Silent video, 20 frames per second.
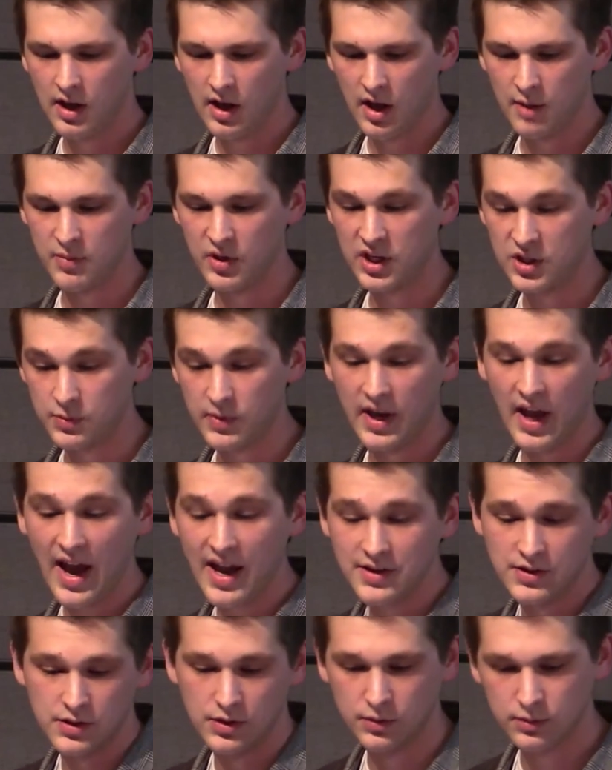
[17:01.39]
uh, because we
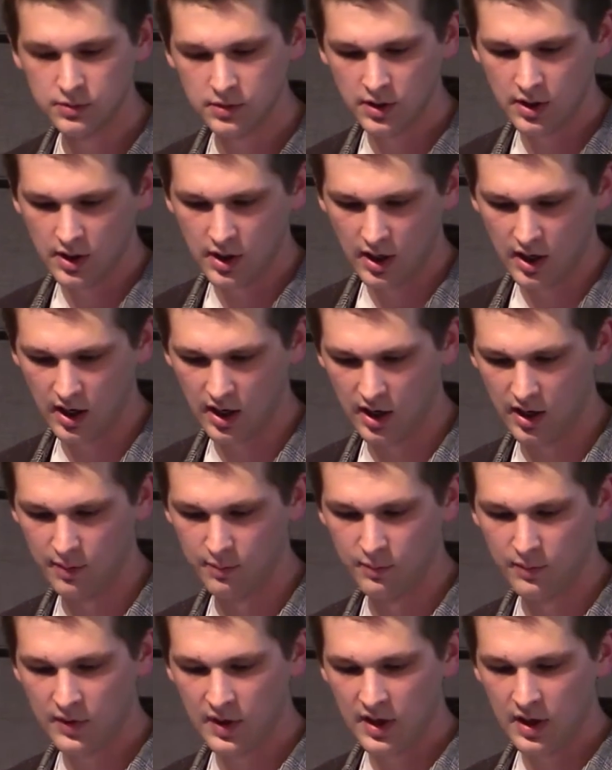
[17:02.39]
had to.
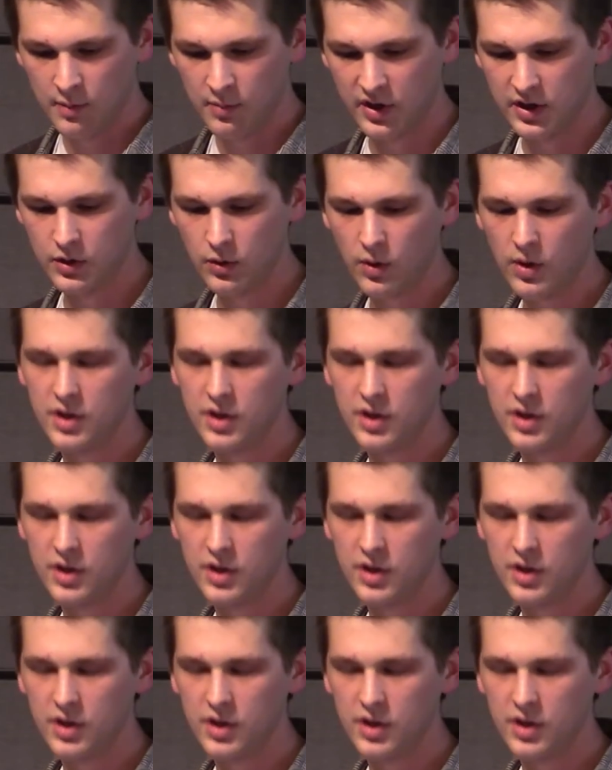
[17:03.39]
Um, but in